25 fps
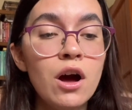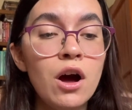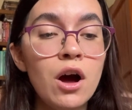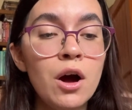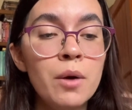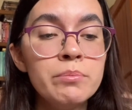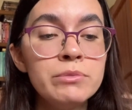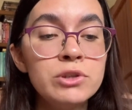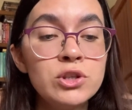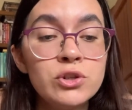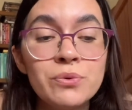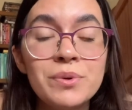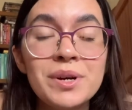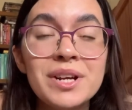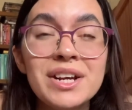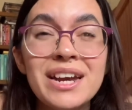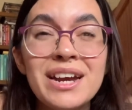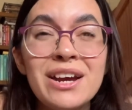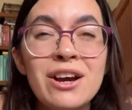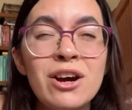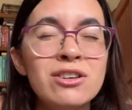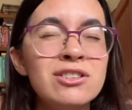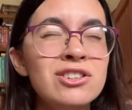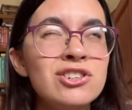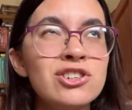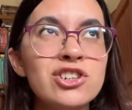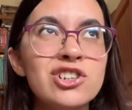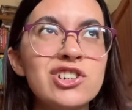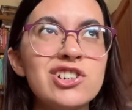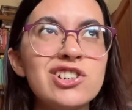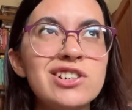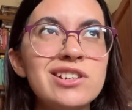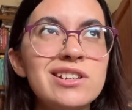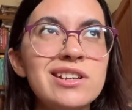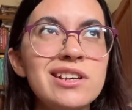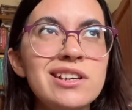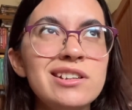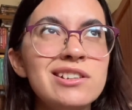doing it
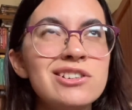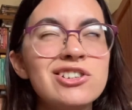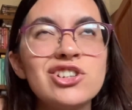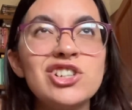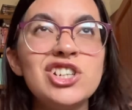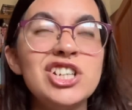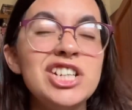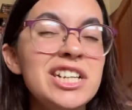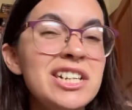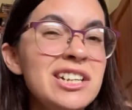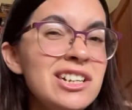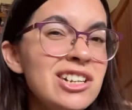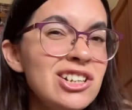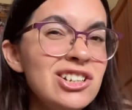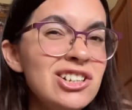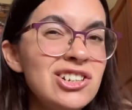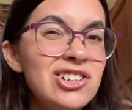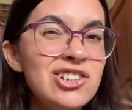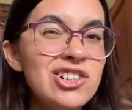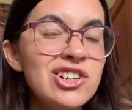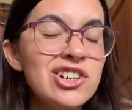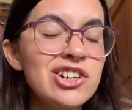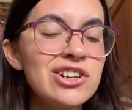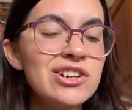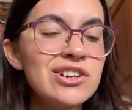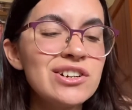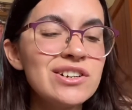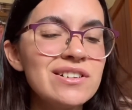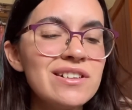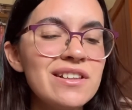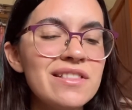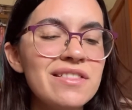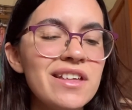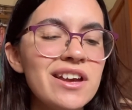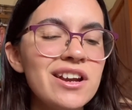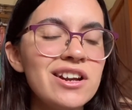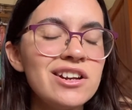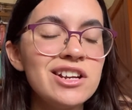in their teenage years,
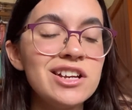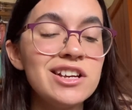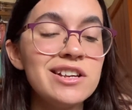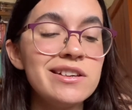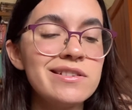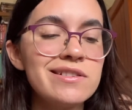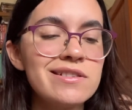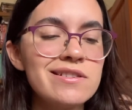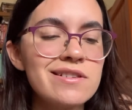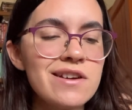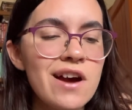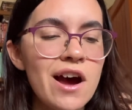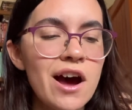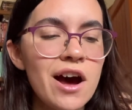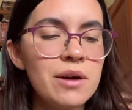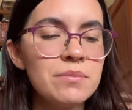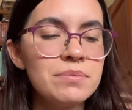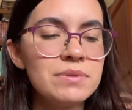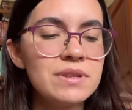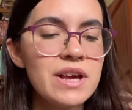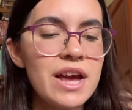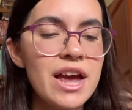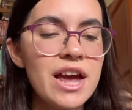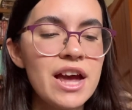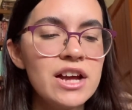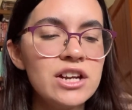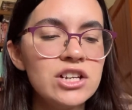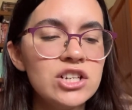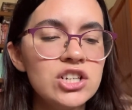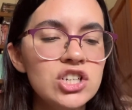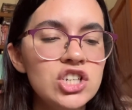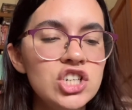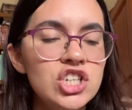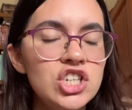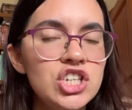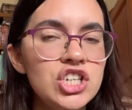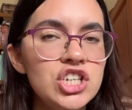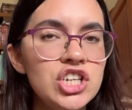and then he stops, and
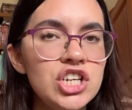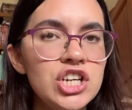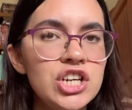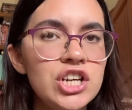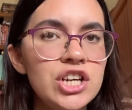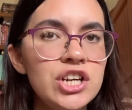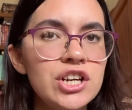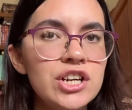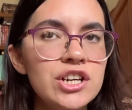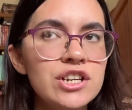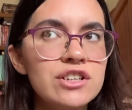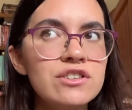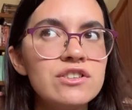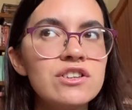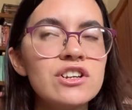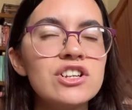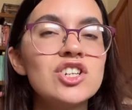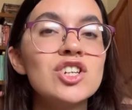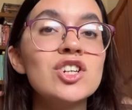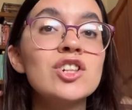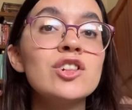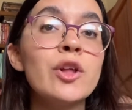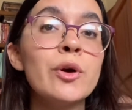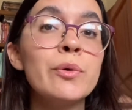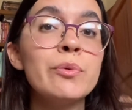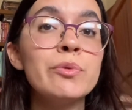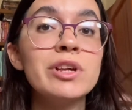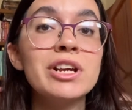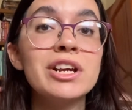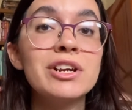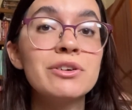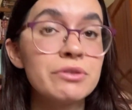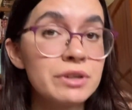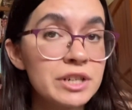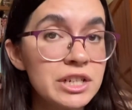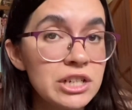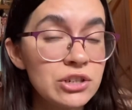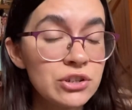she is such a lonely
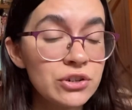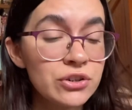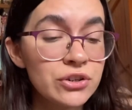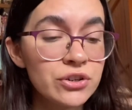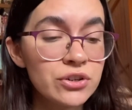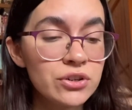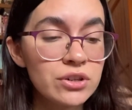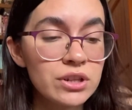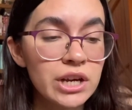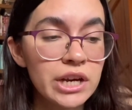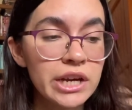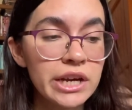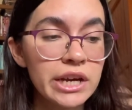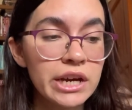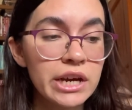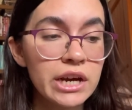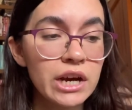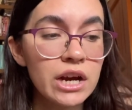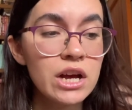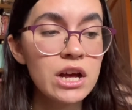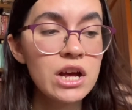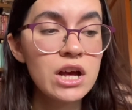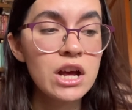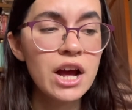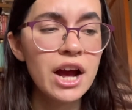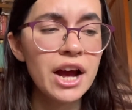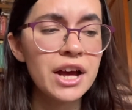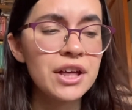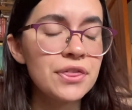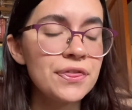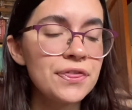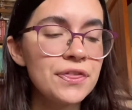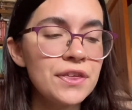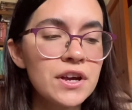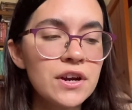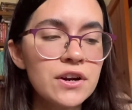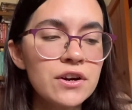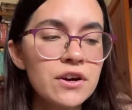creature. Like, I
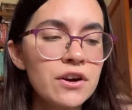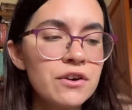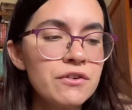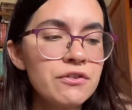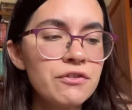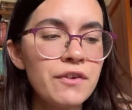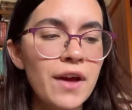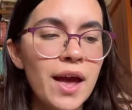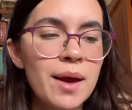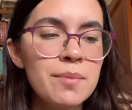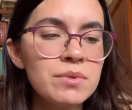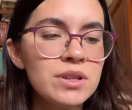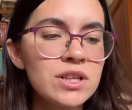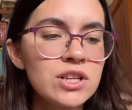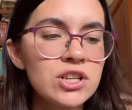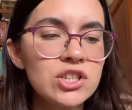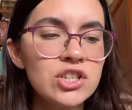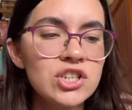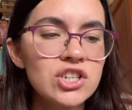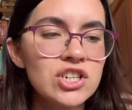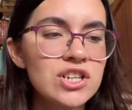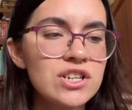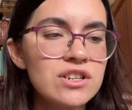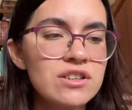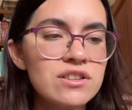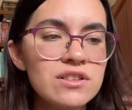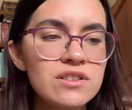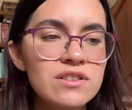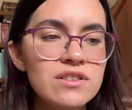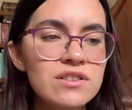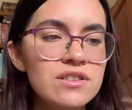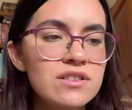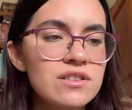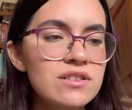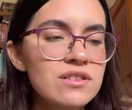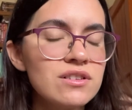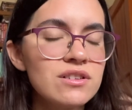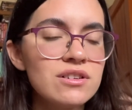think her family just
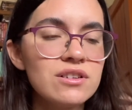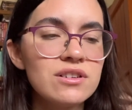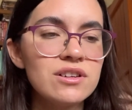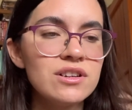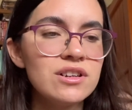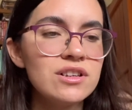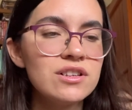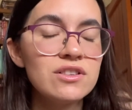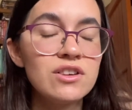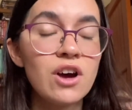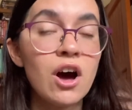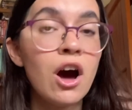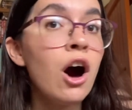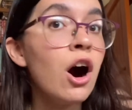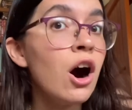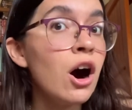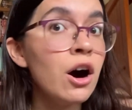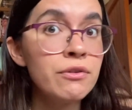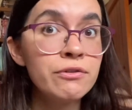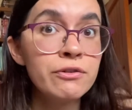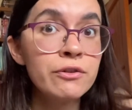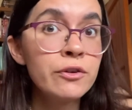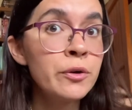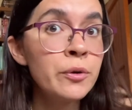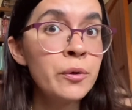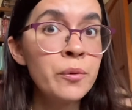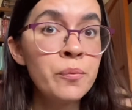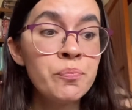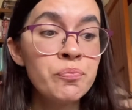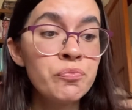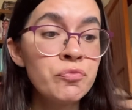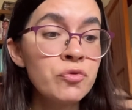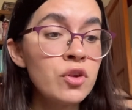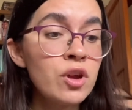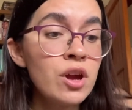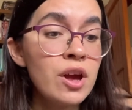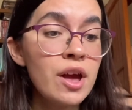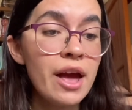is awful
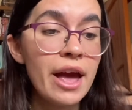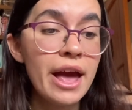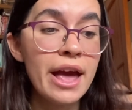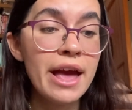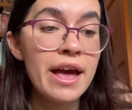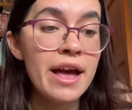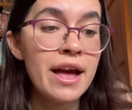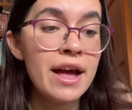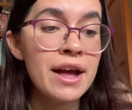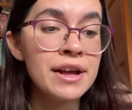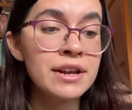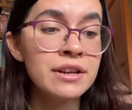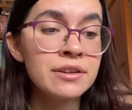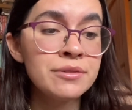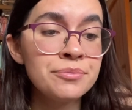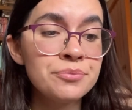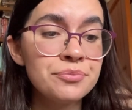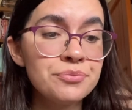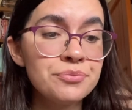and